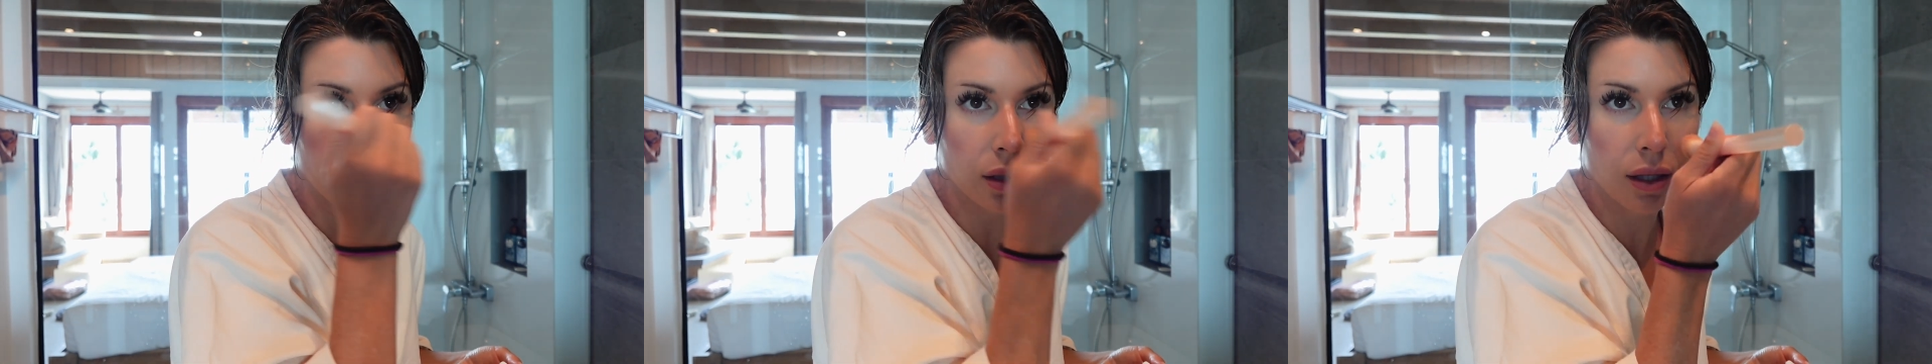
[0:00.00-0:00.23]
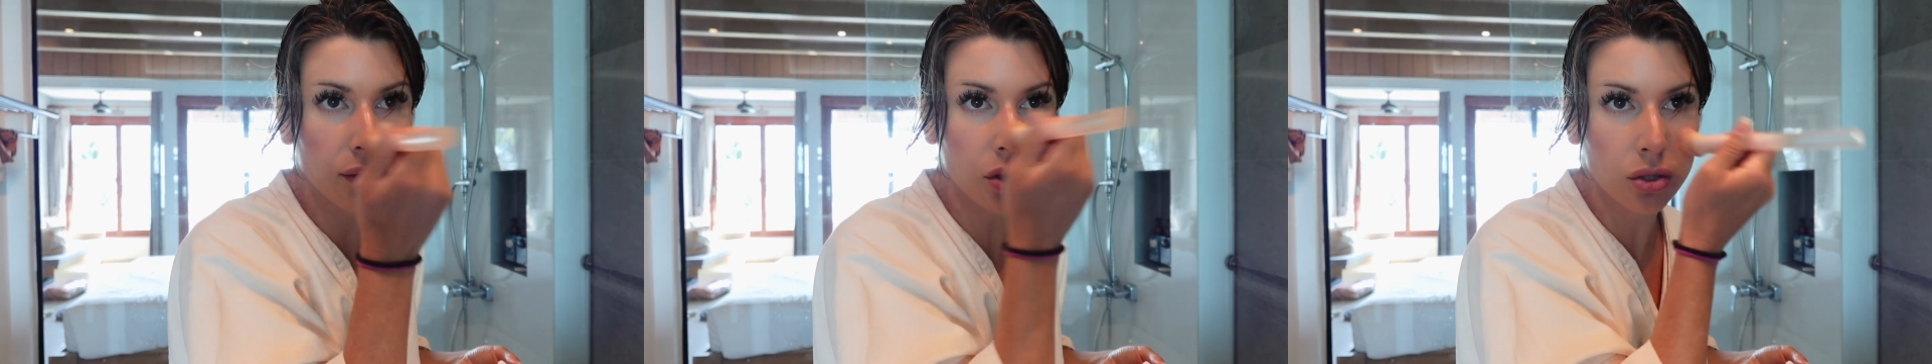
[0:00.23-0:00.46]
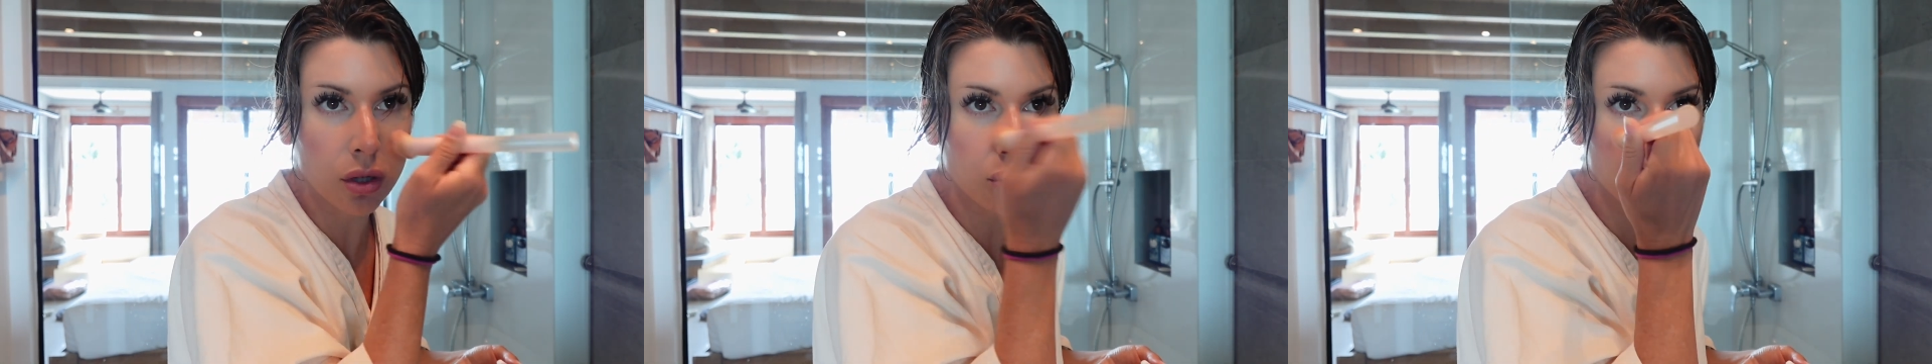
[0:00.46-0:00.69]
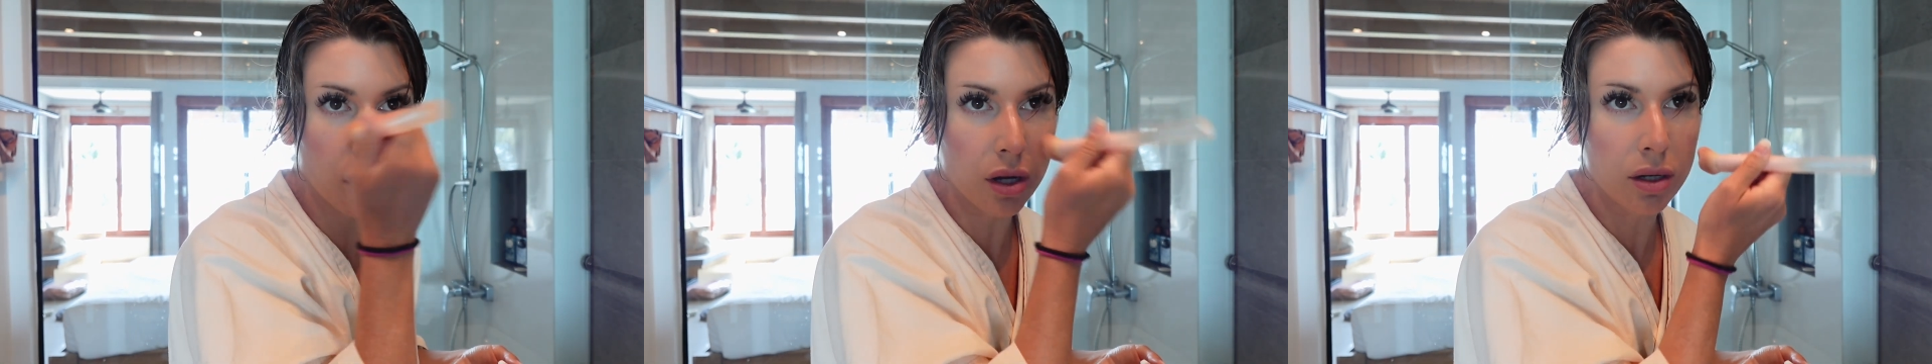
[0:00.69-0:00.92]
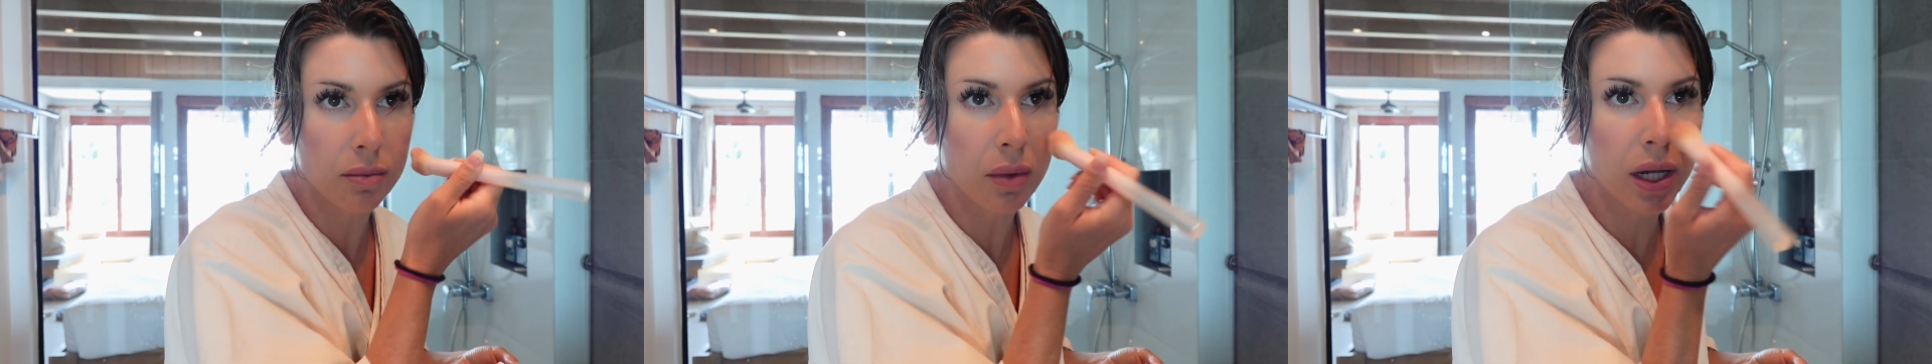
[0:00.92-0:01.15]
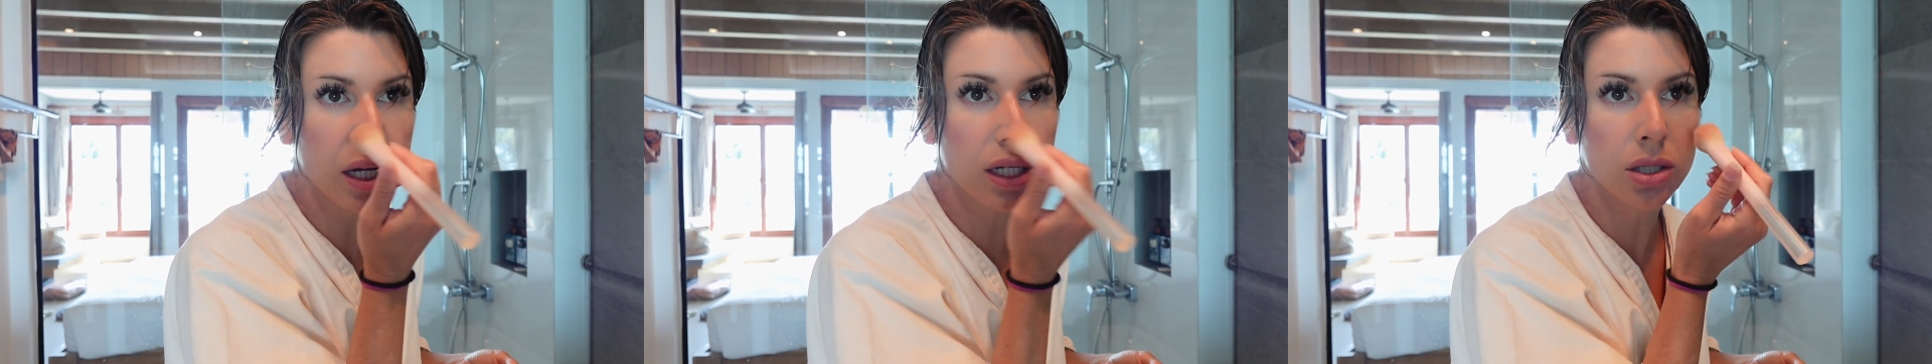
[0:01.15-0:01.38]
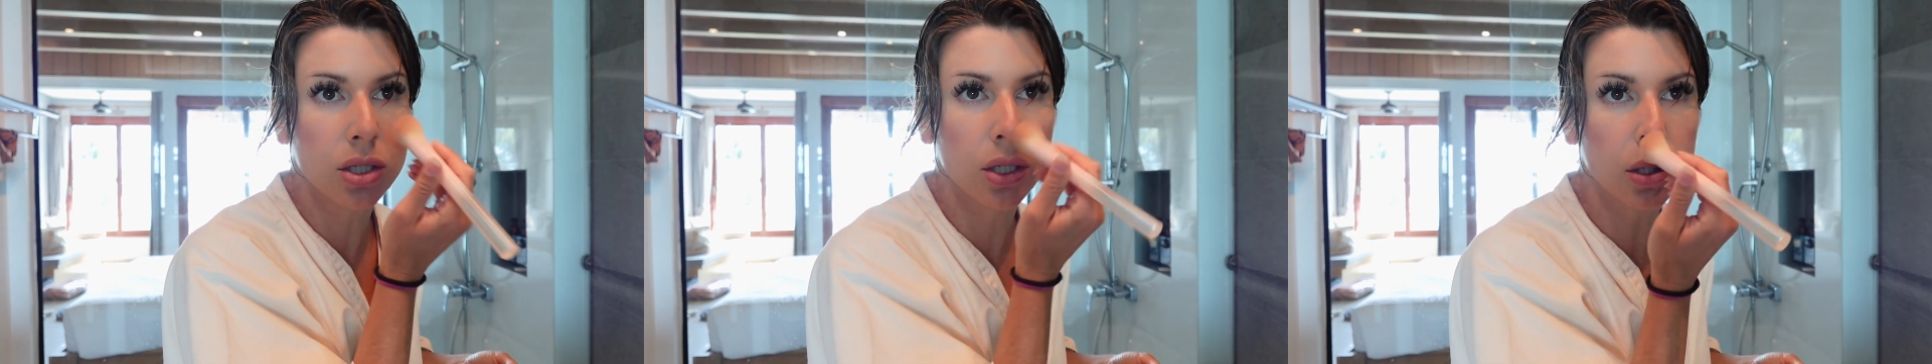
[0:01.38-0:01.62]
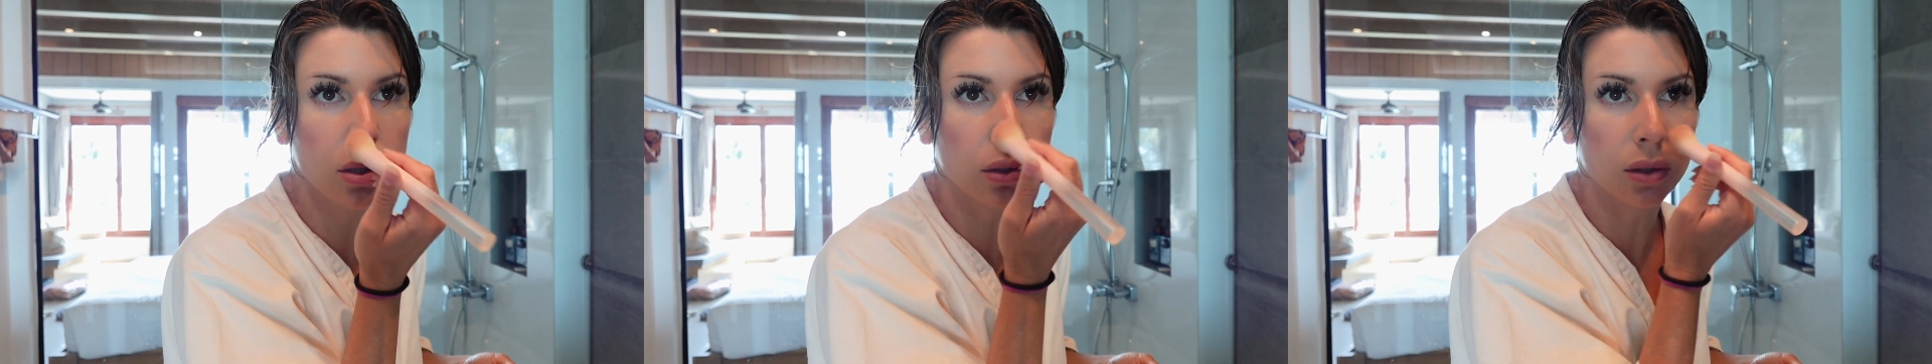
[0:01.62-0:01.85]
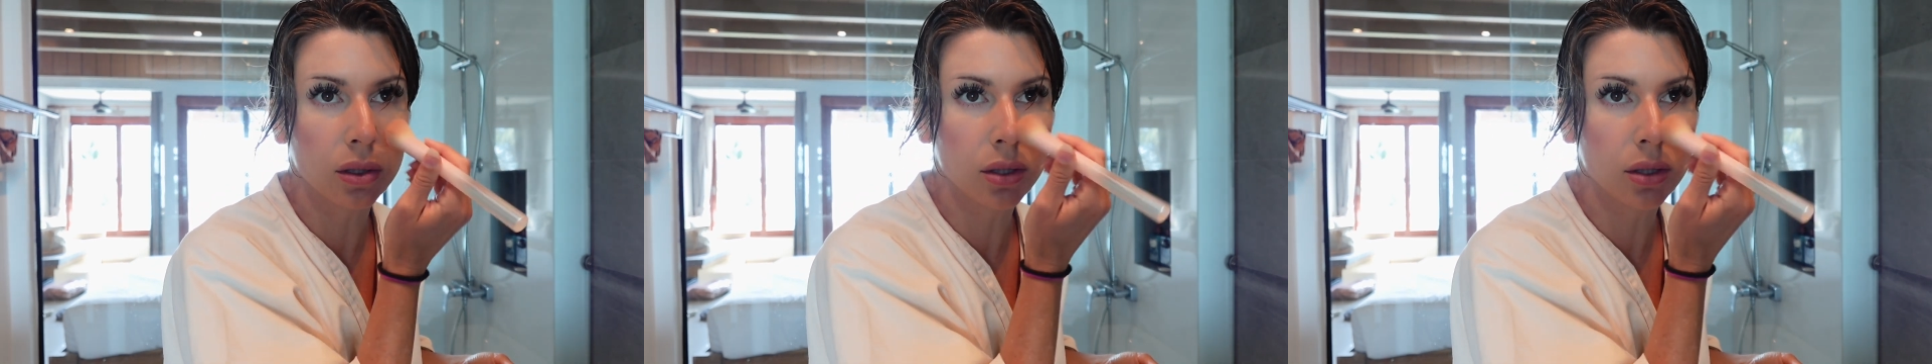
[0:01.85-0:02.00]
I love a strong jaw in a man too.